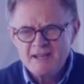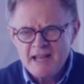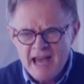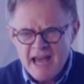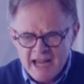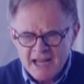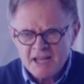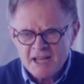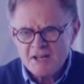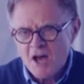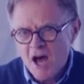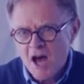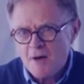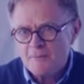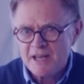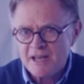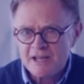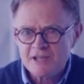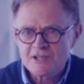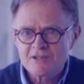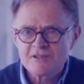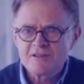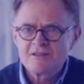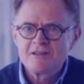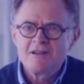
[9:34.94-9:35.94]

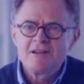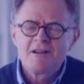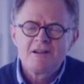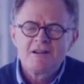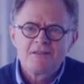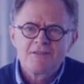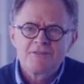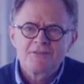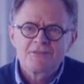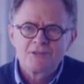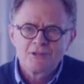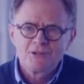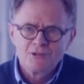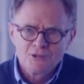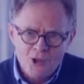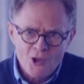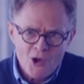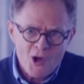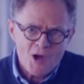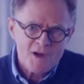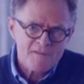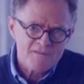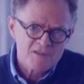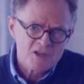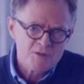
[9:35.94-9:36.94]
economics, the law of